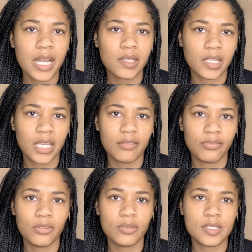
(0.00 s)
I look at
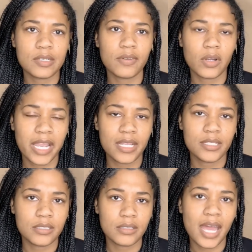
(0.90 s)
food as if, okay,
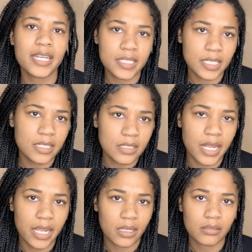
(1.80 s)
I need to eat
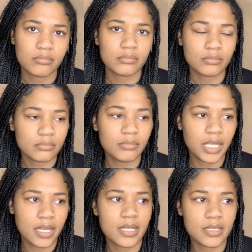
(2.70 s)
today
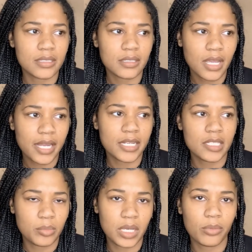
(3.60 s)
because I need
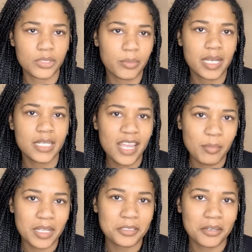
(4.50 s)
to be able to maintain
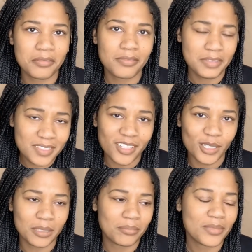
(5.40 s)
myself
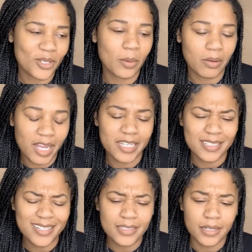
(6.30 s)
physically. So I need
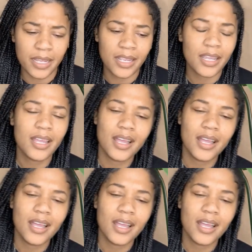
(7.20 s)
to eat today.